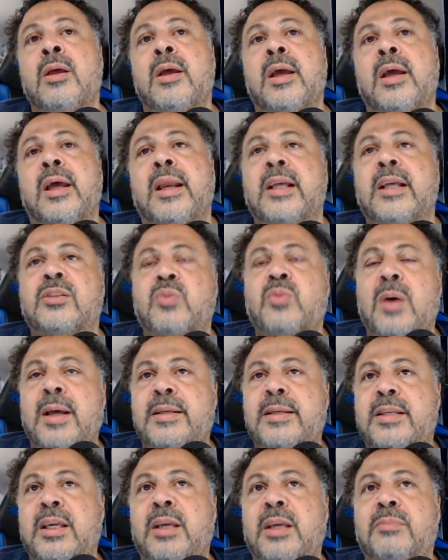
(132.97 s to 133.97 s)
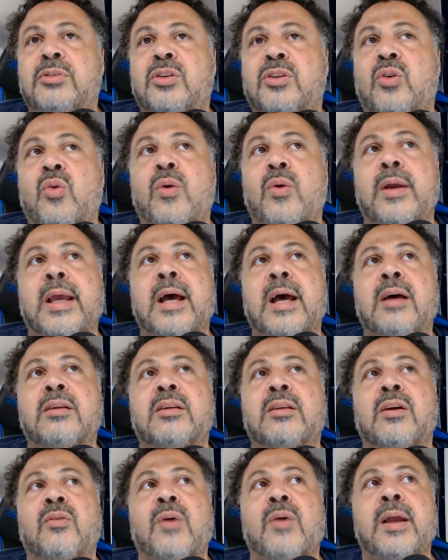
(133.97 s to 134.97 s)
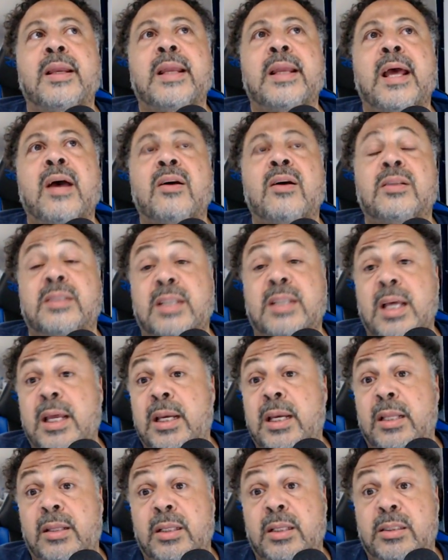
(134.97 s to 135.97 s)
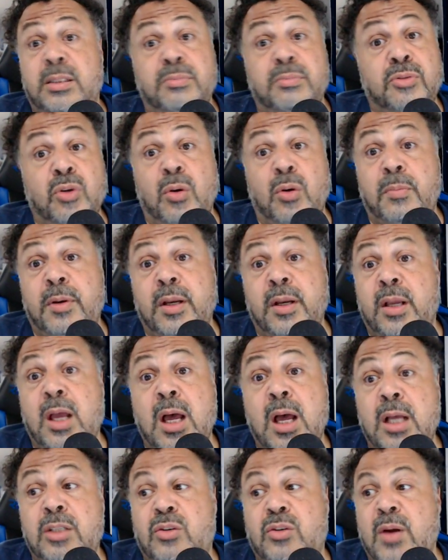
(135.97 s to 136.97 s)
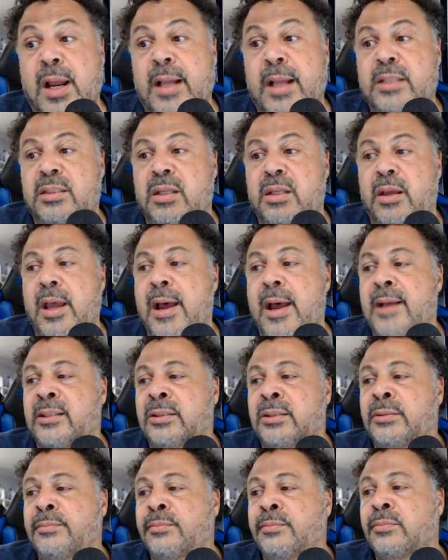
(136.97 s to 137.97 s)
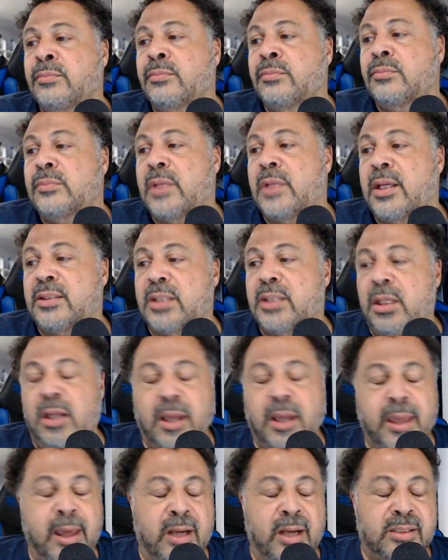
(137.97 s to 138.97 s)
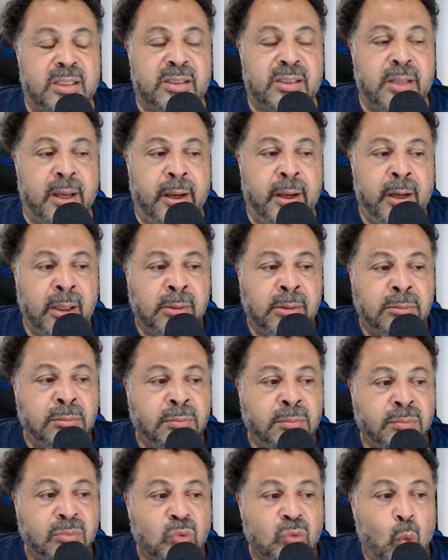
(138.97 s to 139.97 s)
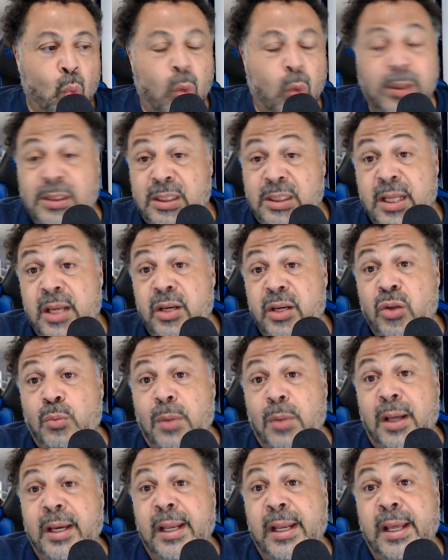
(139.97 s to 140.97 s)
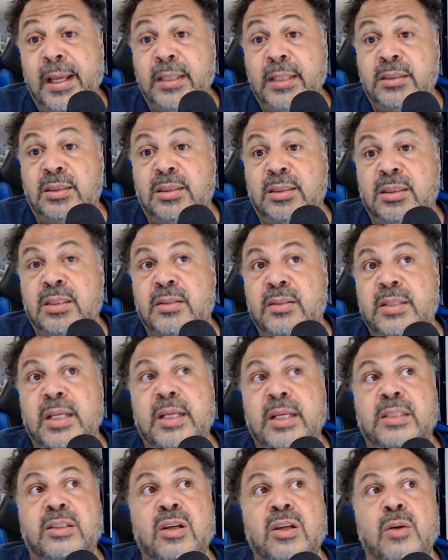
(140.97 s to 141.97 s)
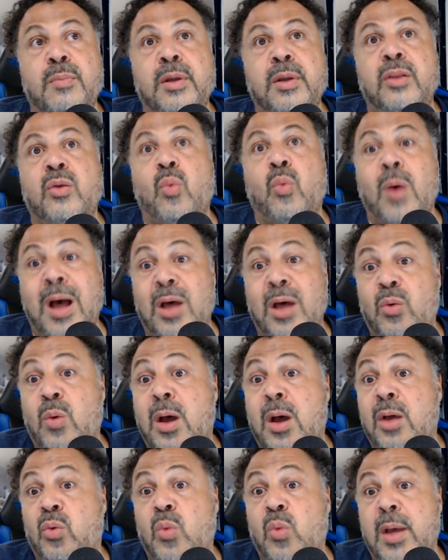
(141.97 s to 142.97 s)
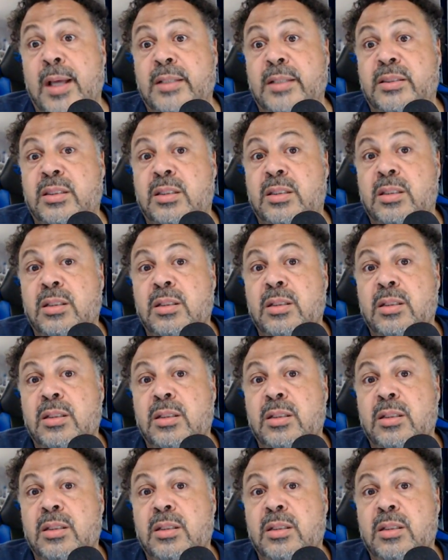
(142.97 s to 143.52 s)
And that's why teams are going out there right now and signing these exorbitant contracts to guys, because they look at it and say, once that new money hits, then it's going to be the wild, wild west.